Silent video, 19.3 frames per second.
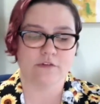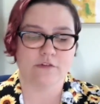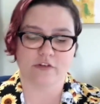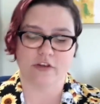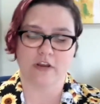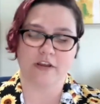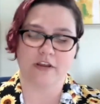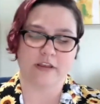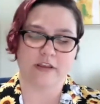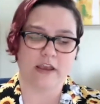
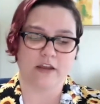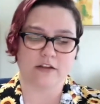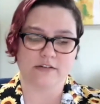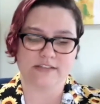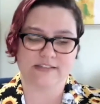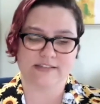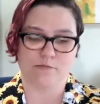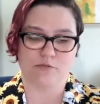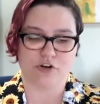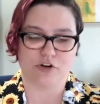Again,
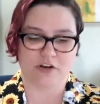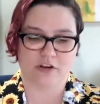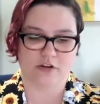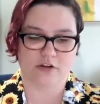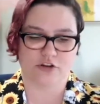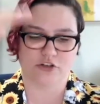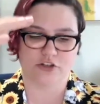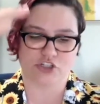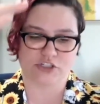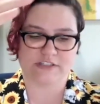someone
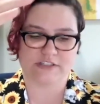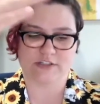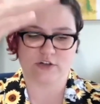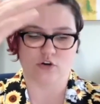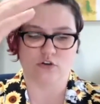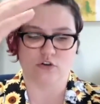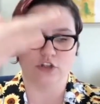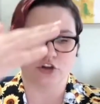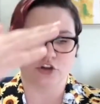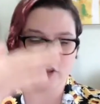could just
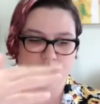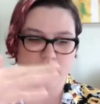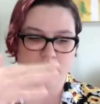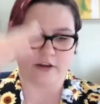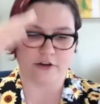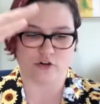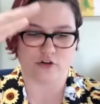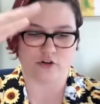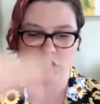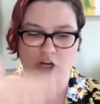start looking at
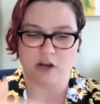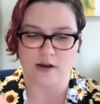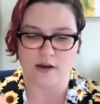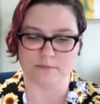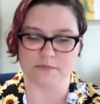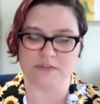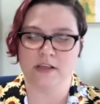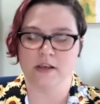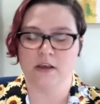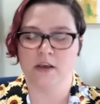your
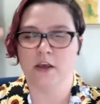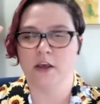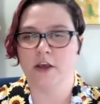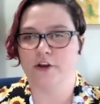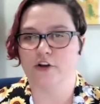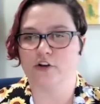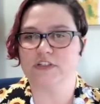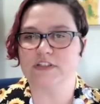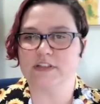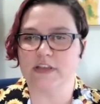jobs,
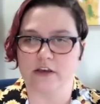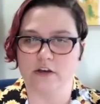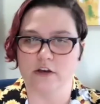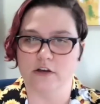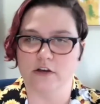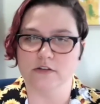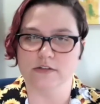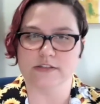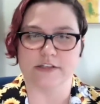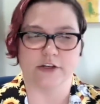your
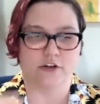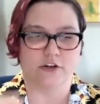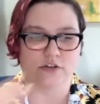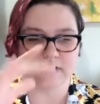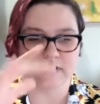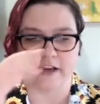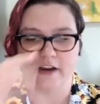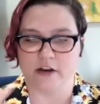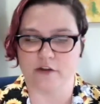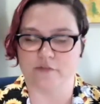skills,
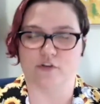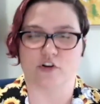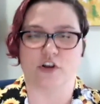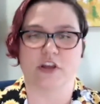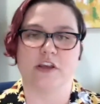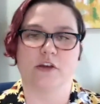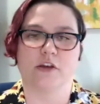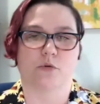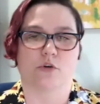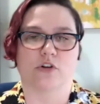scanning for
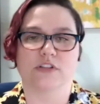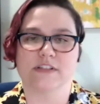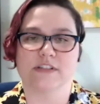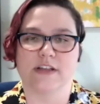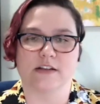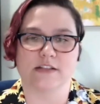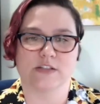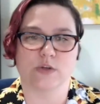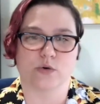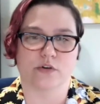keywords,
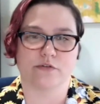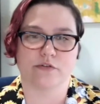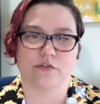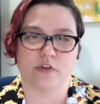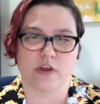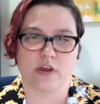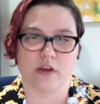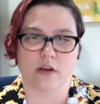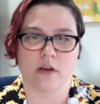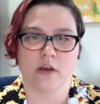that sort of
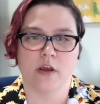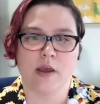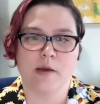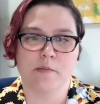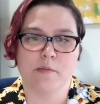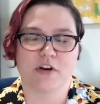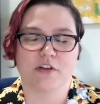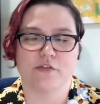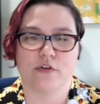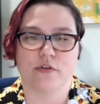thing.
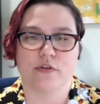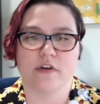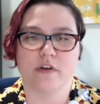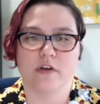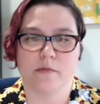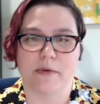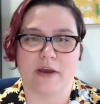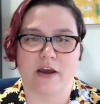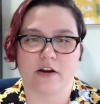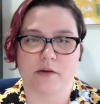But if you think
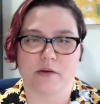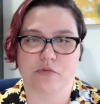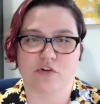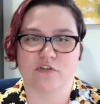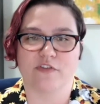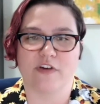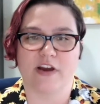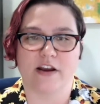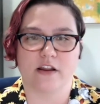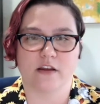about it,
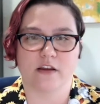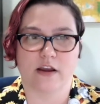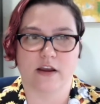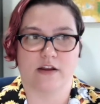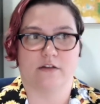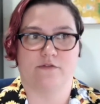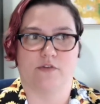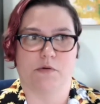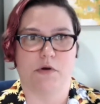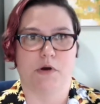providing kind
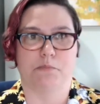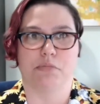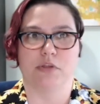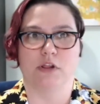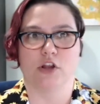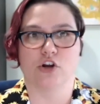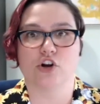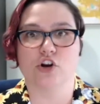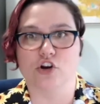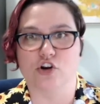of a
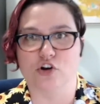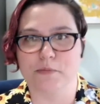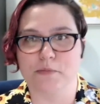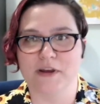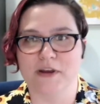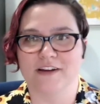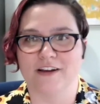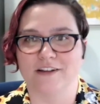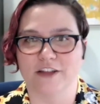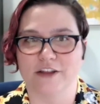blurb,
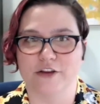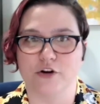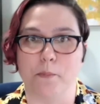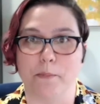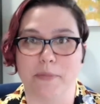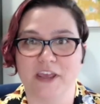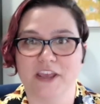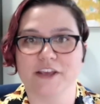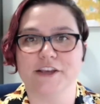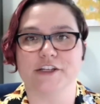a little
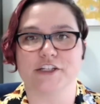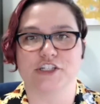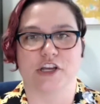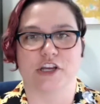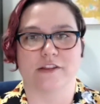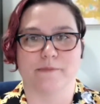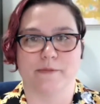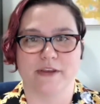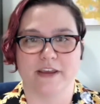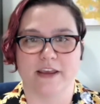pitch at
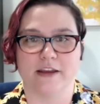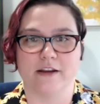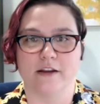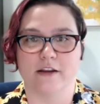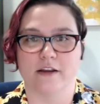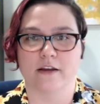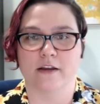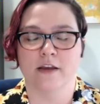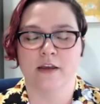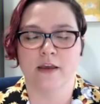the
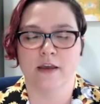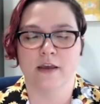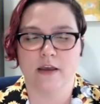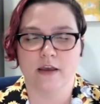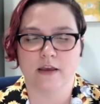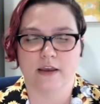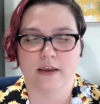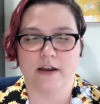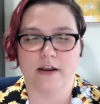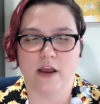beginning,
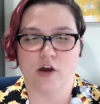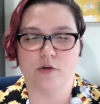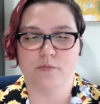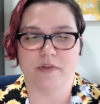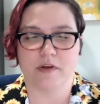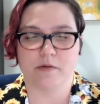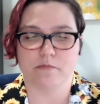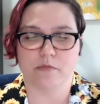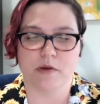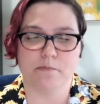can help
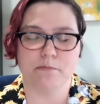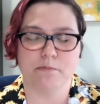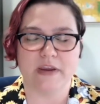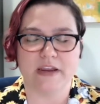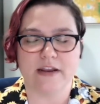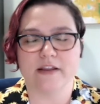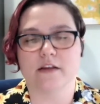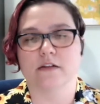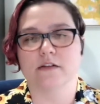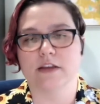them
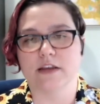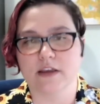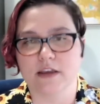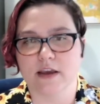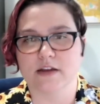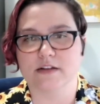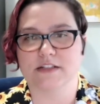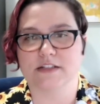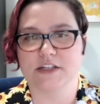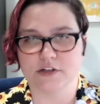immediately
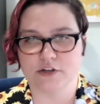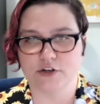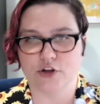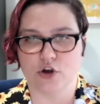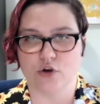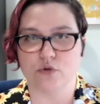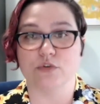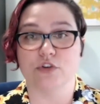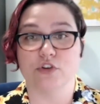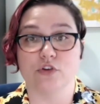get to
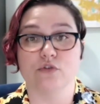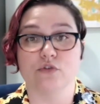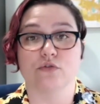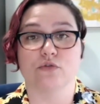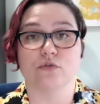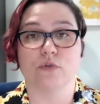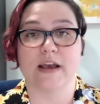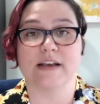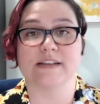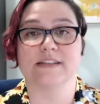know
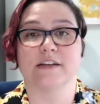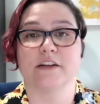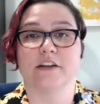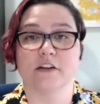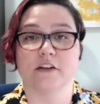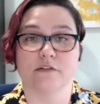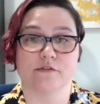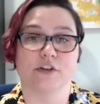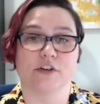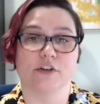you as an
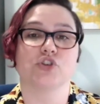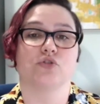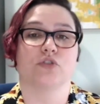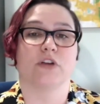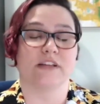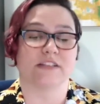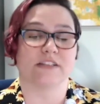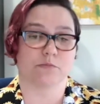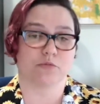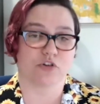individual and
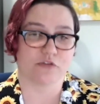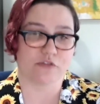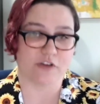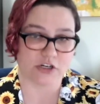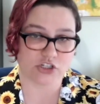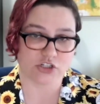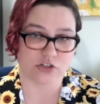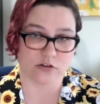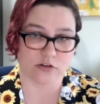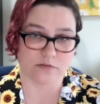as a
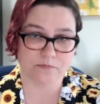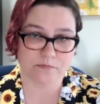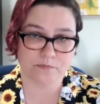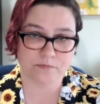professional.